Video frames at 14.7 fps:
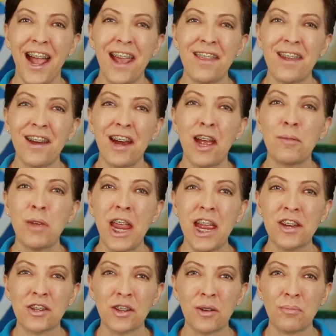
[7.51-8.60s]
Hi there, I'm
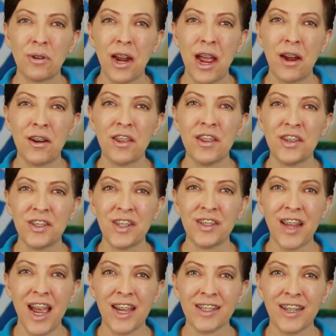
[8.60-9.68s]
Angela Brown, and this is
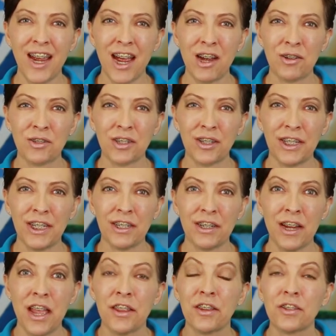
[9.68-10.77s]
Ask a House
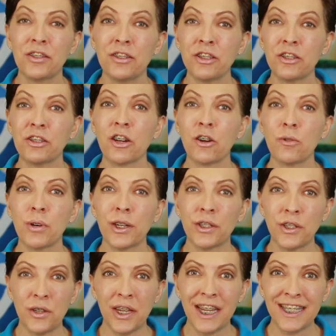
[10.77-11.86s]
Cleaner. This is a show where
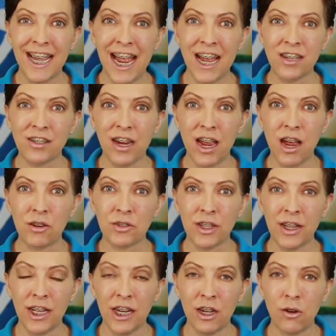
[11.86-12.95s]
you get to ask a house
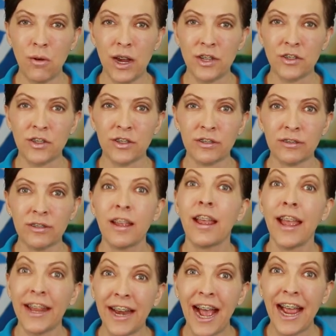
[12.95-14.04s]
cleaning question,
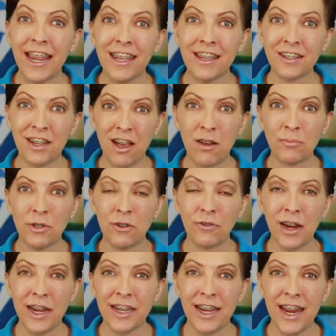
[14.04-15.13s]
and I get to help you
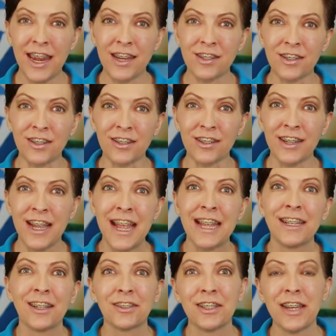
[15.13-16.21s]
find an answer.
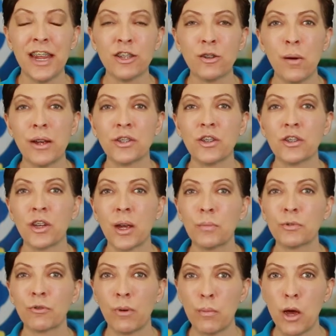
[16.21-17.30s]
Now, today's question
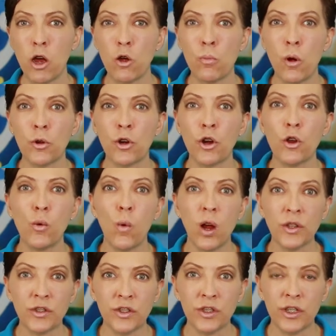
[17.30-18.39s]
comes from a homeowner who
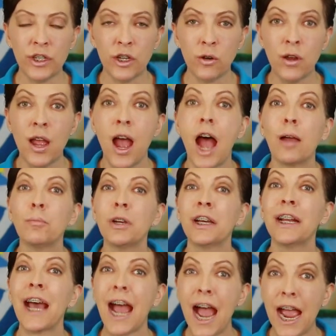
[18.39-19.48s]
wants to know I'm
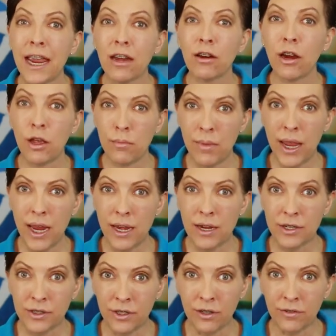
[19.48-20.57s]
going to hire a
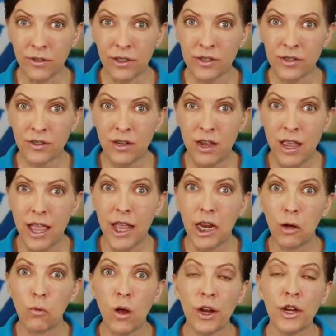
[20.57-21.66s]
maid service,
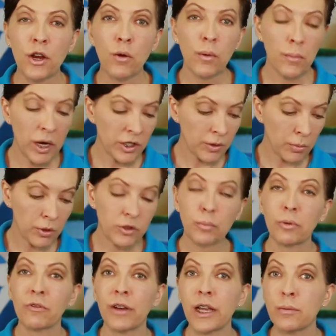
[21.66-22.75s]
and I want to know am I supposed to
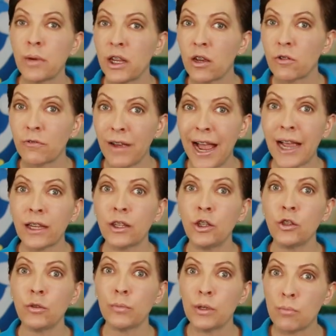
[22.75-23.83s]
provide my own
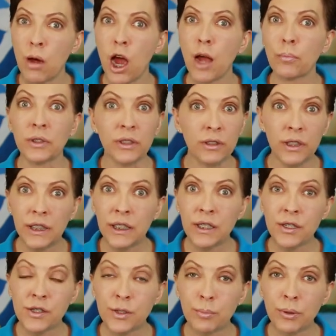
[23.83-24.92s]
vacuum and mop and
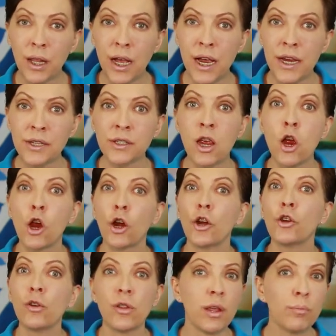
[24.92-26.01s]
cleaning supplies, or
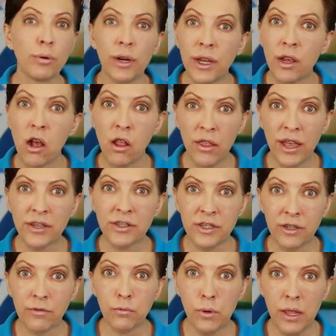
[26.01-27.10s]
do they bring all that
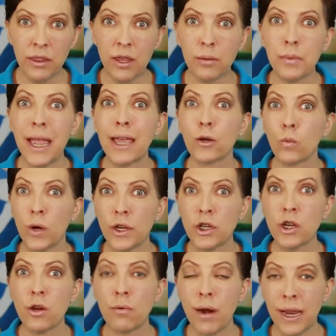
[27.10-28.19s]
stuff with them, and what
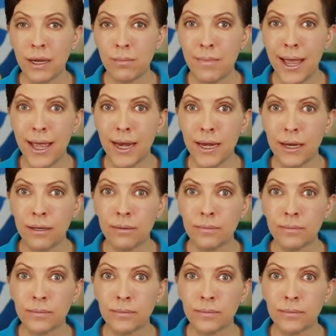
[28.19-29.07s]
do you recommend?